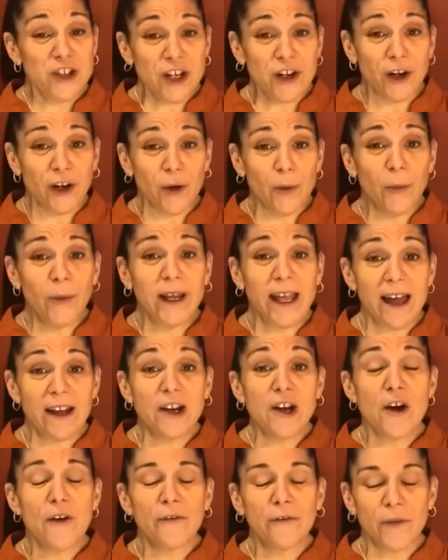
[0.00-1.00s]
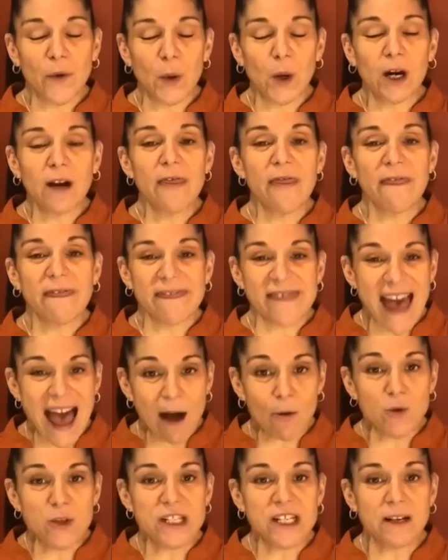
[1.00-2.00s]
year, we had
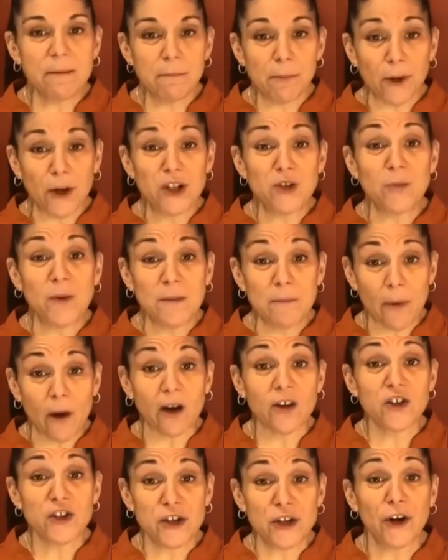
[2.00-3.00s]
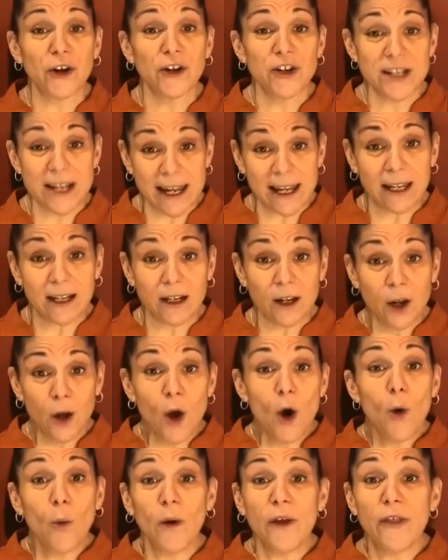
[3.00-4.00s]
4,000 Bridgman Bucks turned in
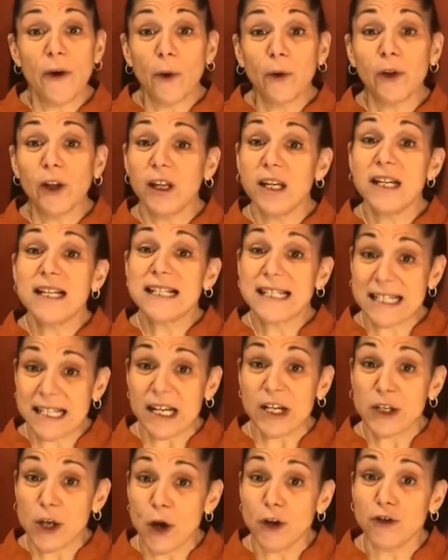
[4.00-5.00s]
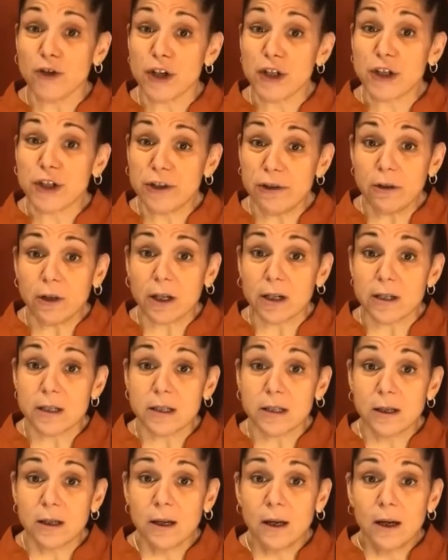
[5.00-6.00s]
with only 600 students.
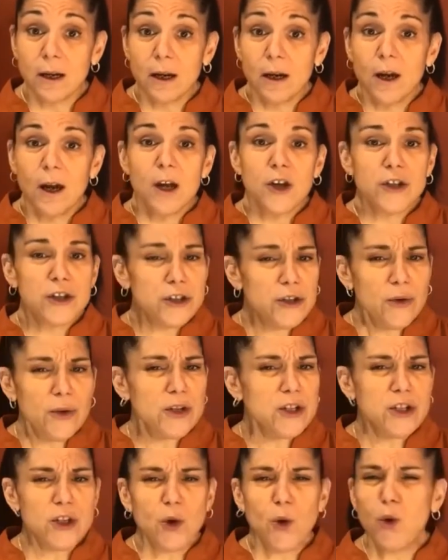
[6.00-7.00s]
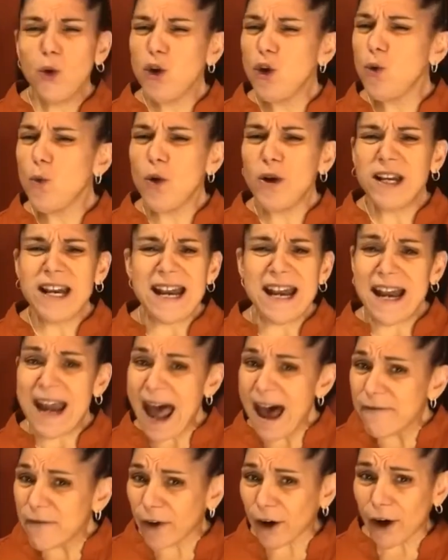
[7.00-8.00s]
Students who you would
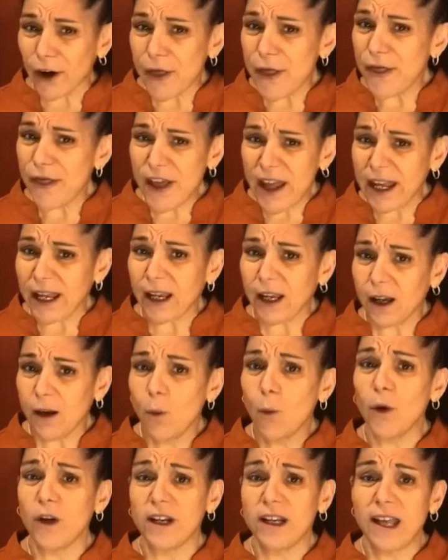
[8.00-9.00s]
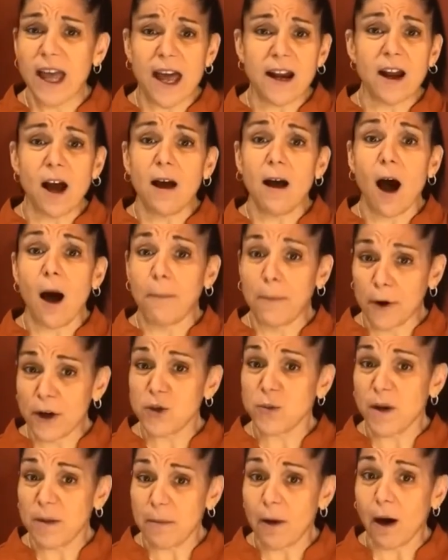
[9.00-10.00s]
never think would get a
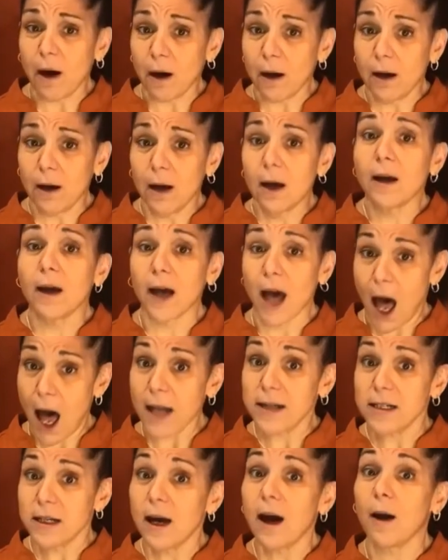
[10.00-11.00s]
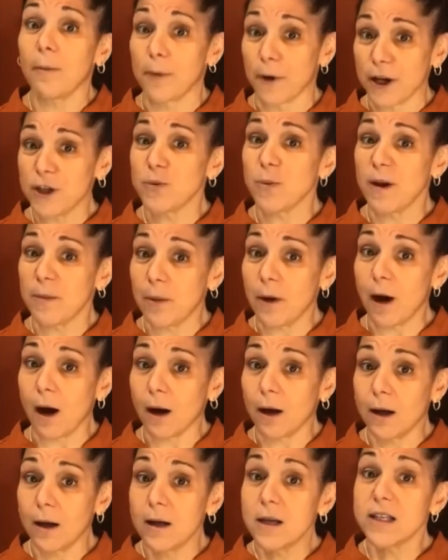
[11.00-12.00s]
Bridgman Buck got a Bridgman Buck,
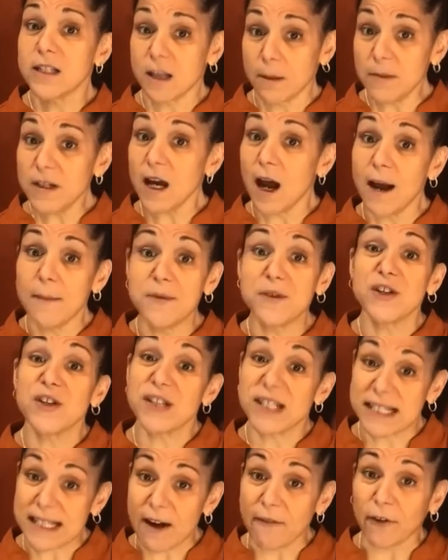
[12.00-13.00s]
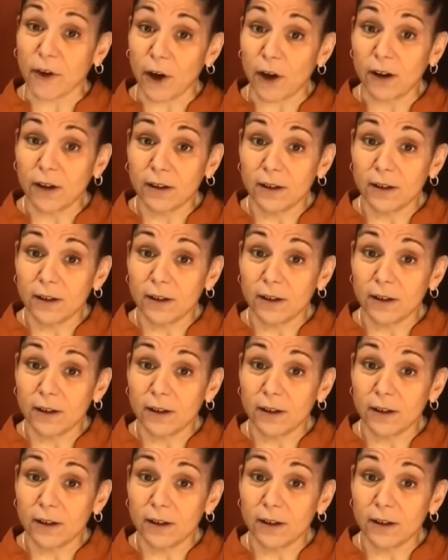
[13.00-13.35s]
sometimes several.